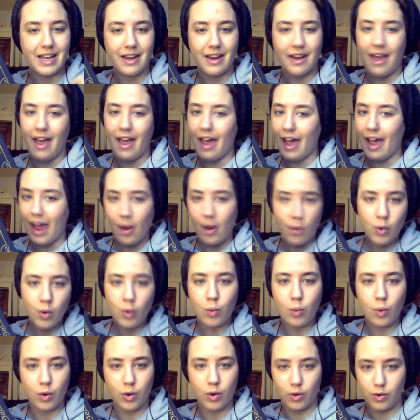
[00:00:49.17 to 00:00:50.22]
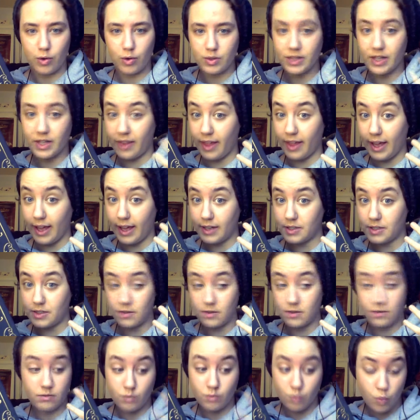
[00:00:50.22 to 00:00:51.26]
in our world that
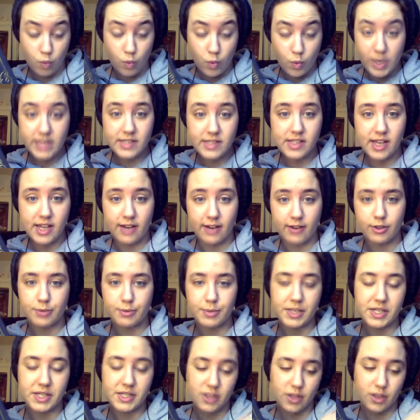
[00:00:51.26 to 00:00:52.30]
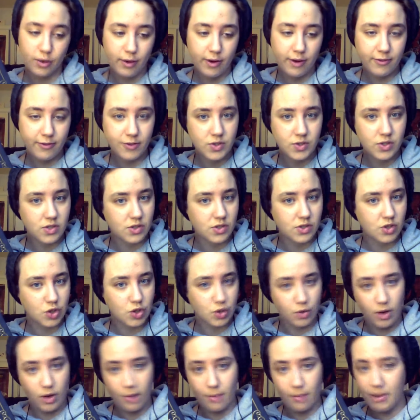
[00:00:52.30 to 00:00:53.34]
we discovered because there are references
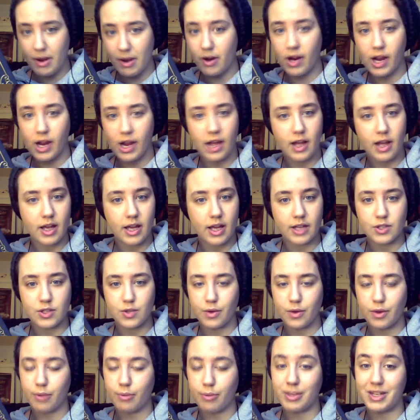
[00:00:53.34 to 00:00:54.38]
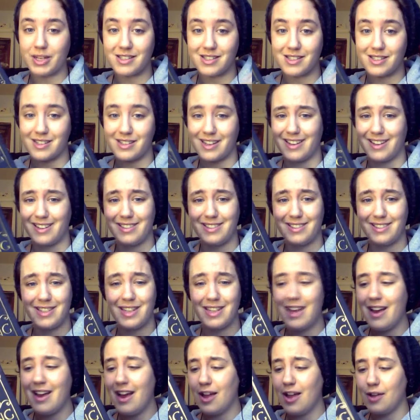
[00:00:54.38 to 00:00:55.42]
to America and to other places,
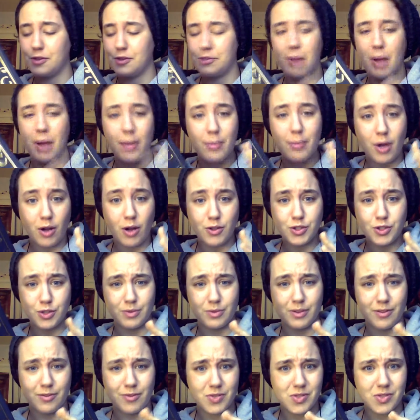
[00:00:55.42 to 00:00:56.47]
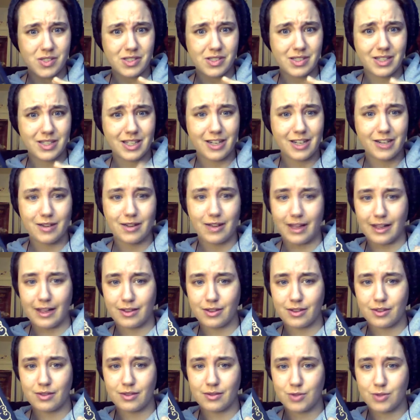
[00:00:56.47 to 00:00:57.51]
and there's pop culture references in here
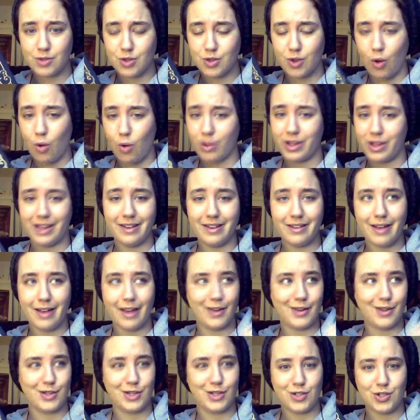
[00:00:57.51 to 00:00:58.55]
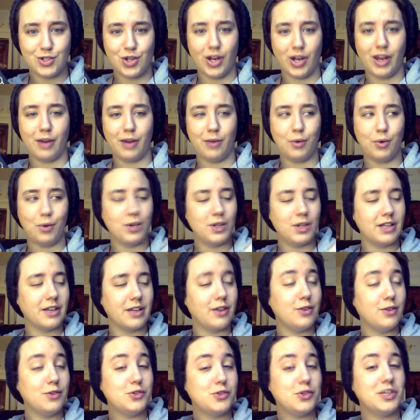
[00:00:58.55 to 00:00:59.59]
like Tolkien and J.K.
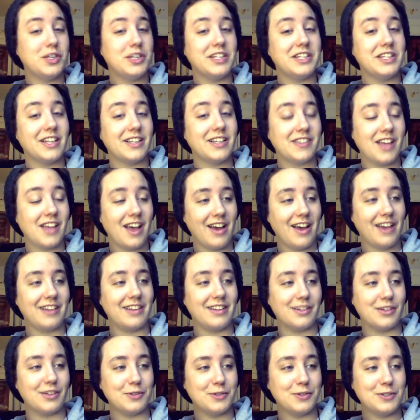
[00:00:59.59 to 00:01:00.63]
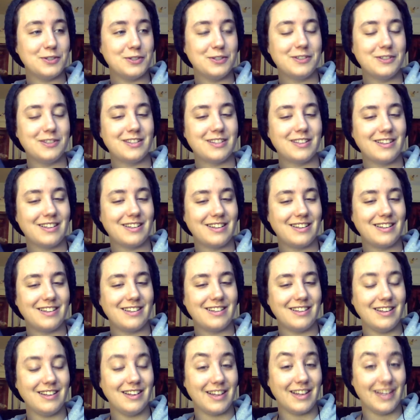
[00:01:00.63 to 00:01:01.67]
Rowling, who's treated as high literature,
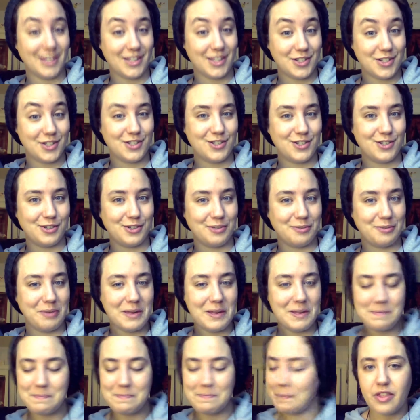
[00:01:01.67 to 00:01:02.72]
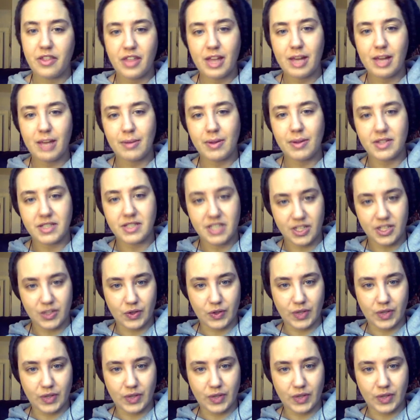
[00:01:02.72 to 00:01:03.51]
as she should be. The thing about the